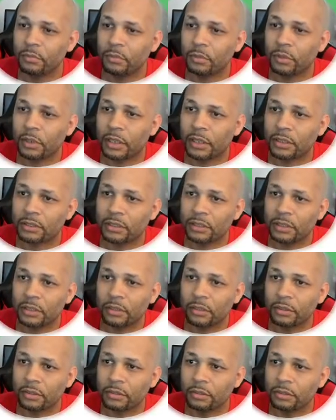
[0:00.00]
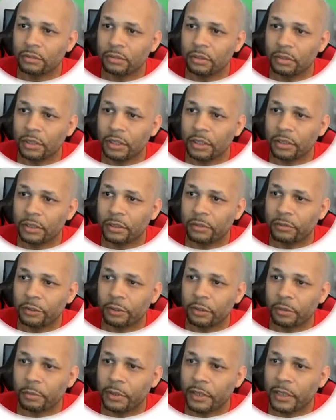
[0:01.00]
products that are, you know, healthy for
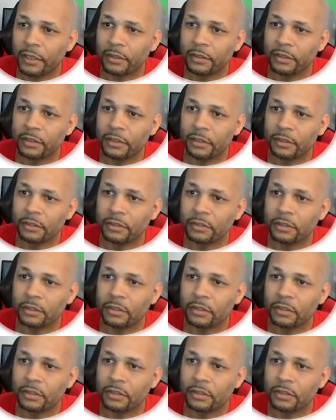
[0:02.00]
your pet, then